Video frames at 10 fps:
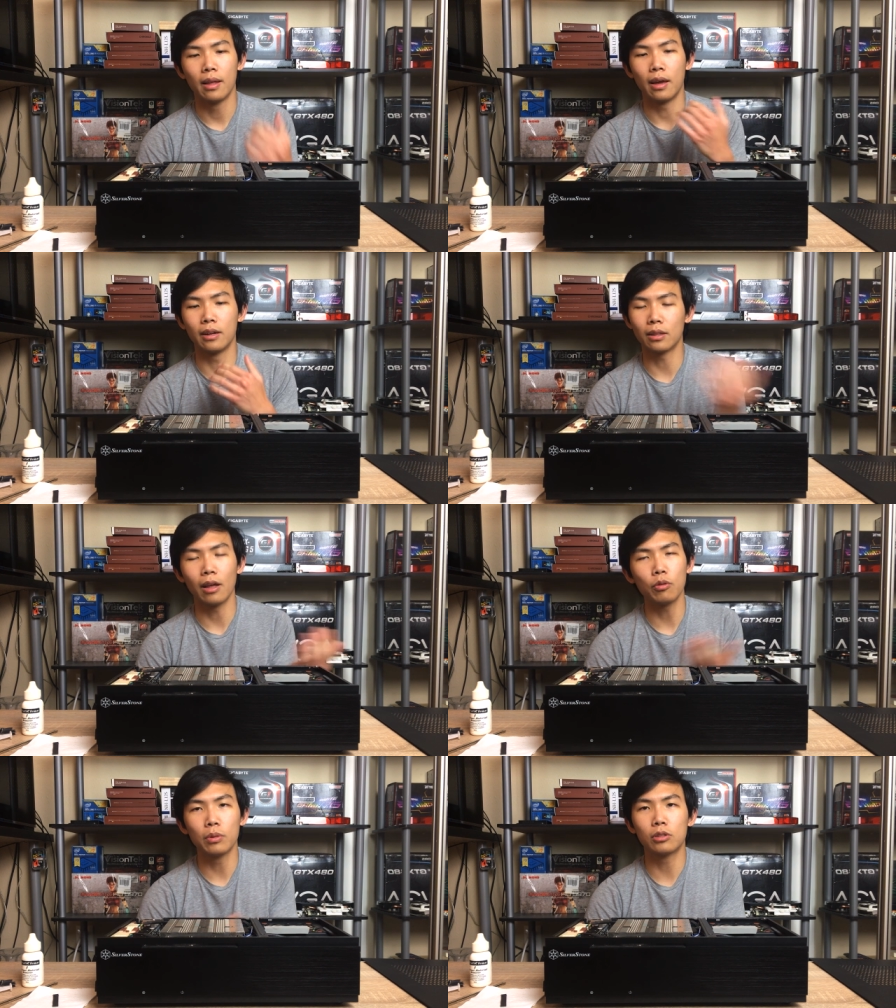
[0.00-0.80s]
and it
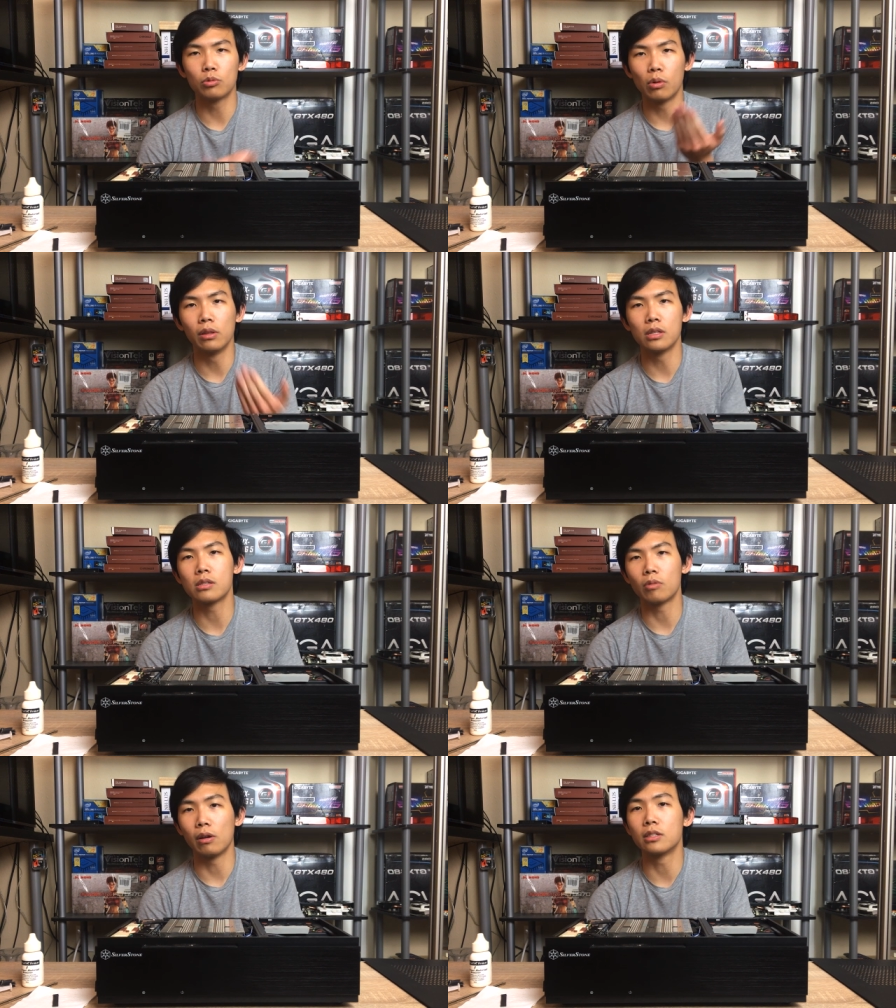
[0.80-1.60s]
allowed me to run
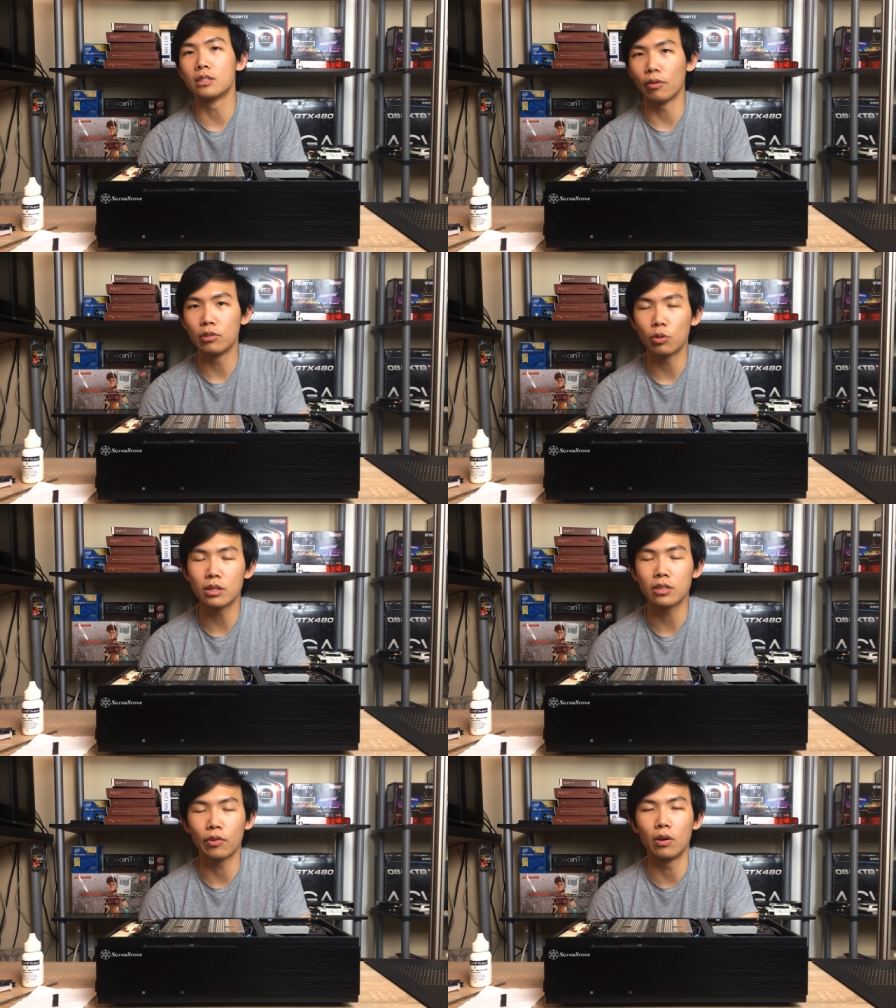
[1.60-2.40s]
this Ryzen seven
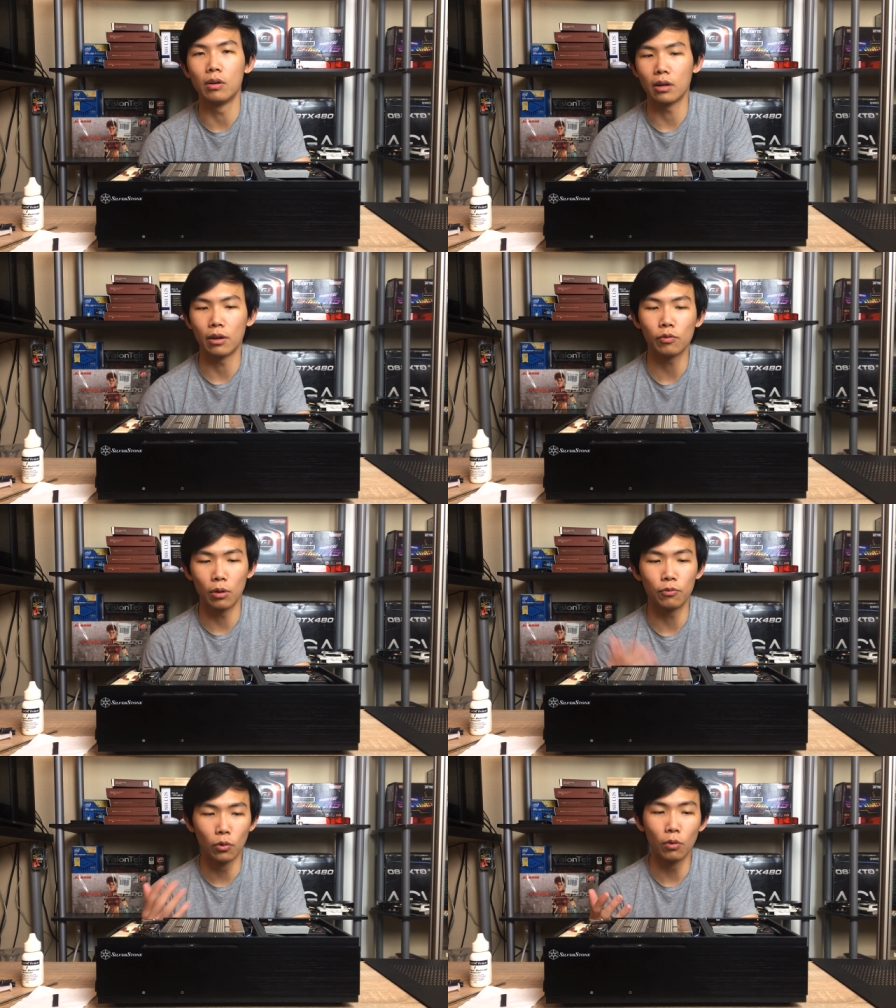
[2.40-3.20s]
twenty-seven hundred at
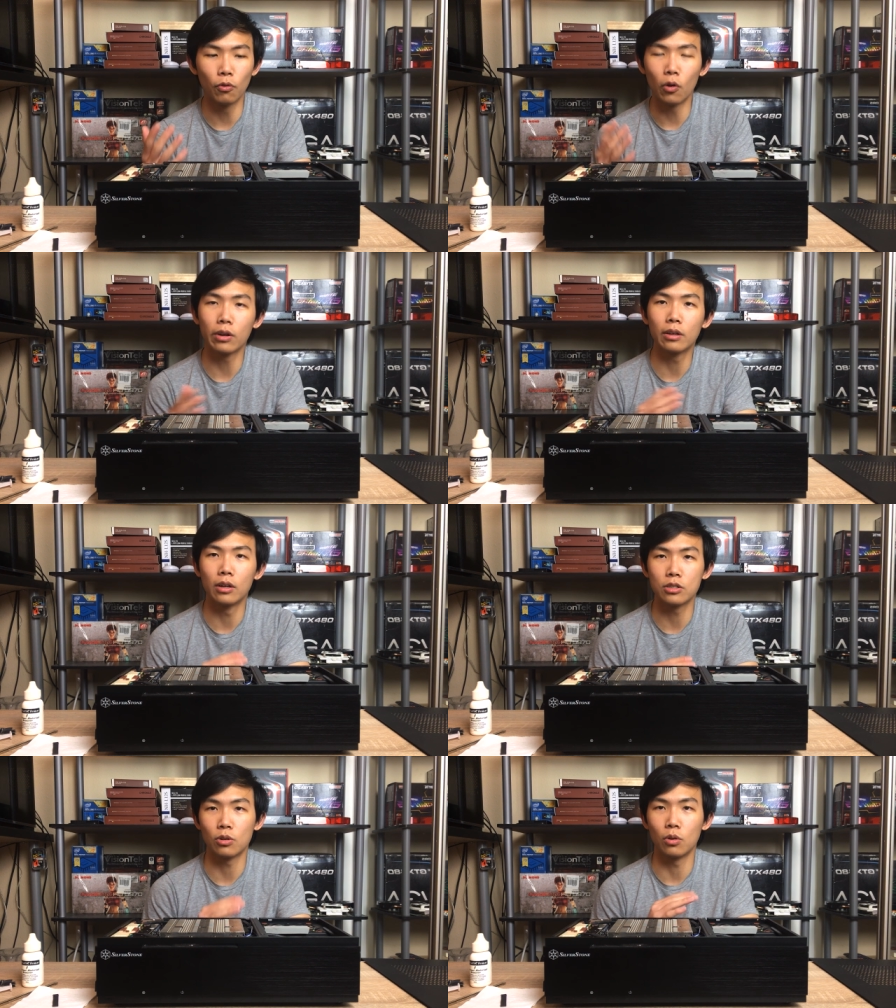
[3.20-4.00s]
a full four
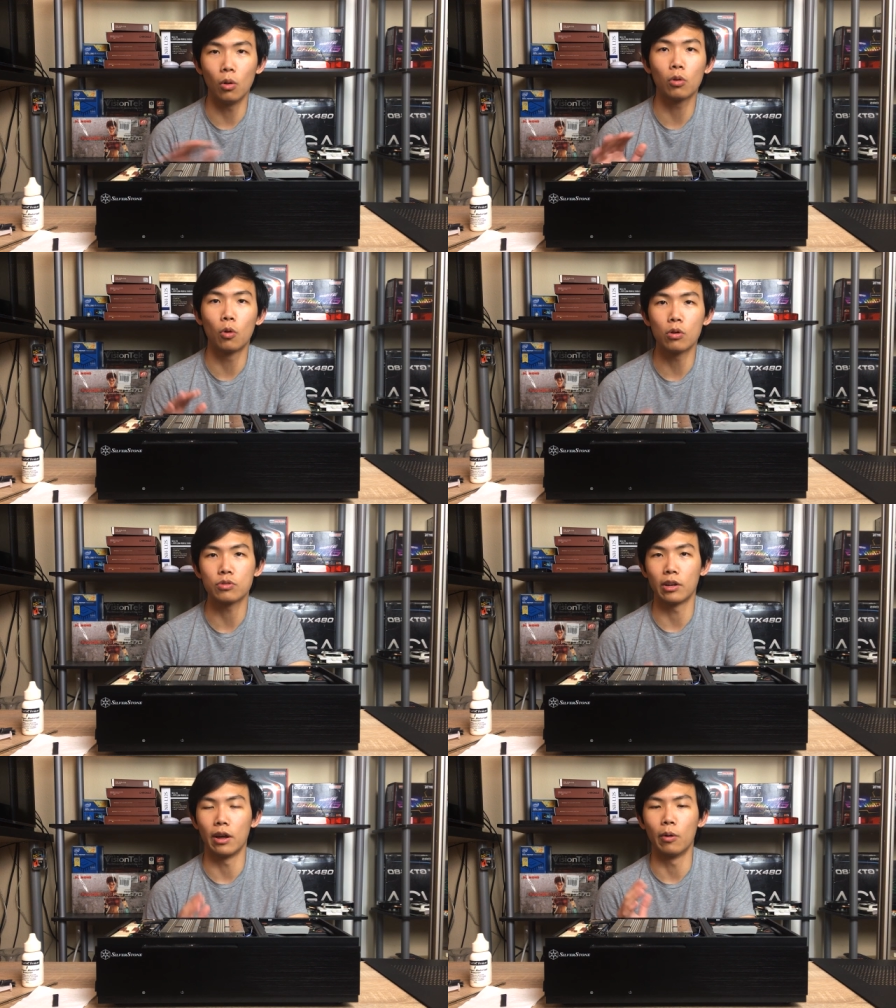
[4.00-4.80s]
gigahertz on all cores
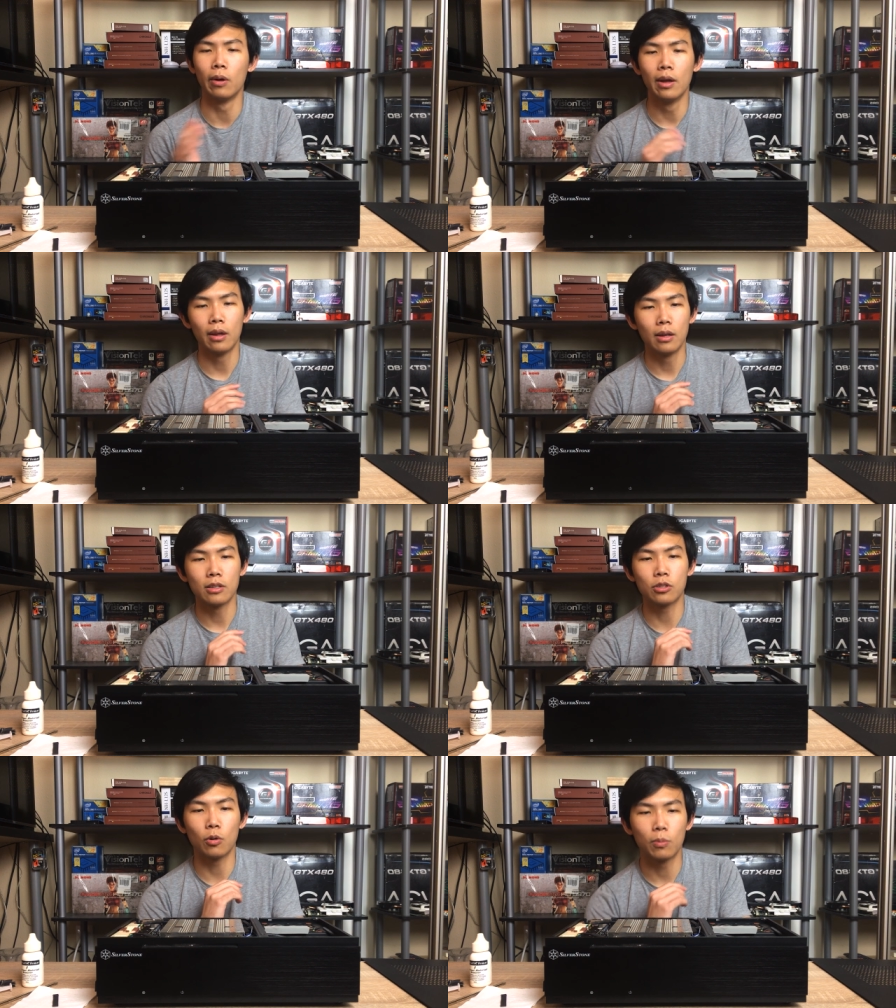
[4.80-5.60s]
right now.
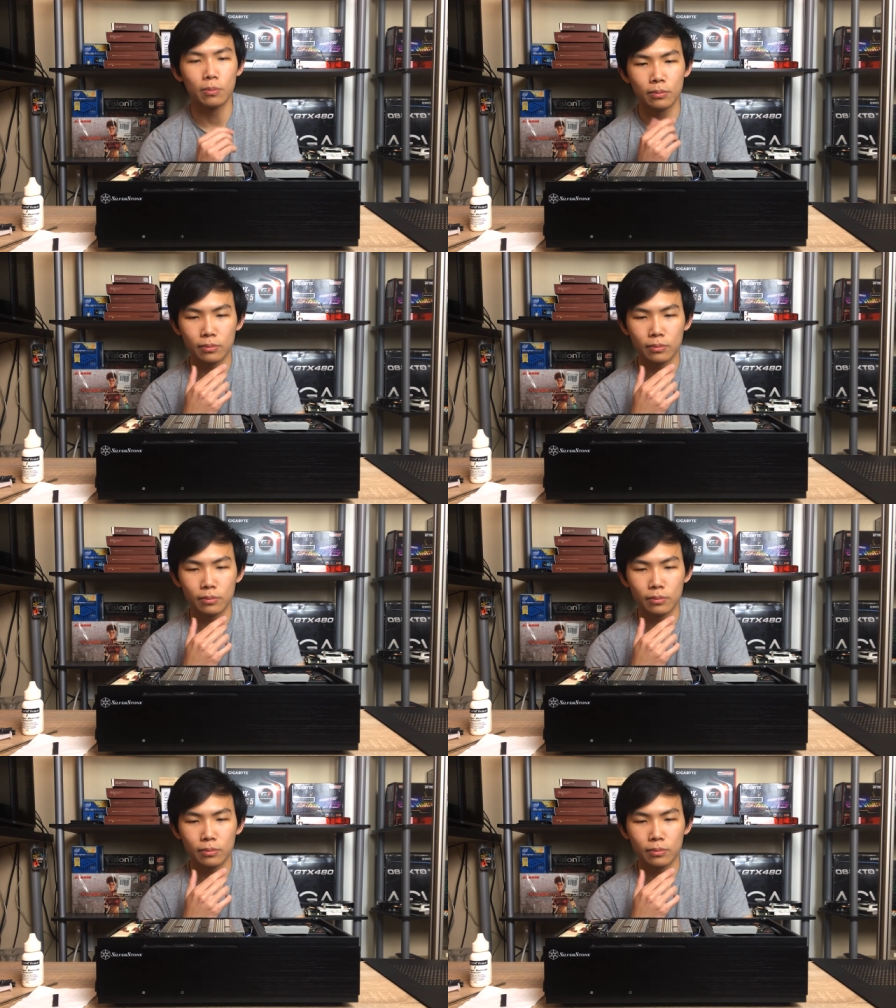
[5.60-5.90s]
So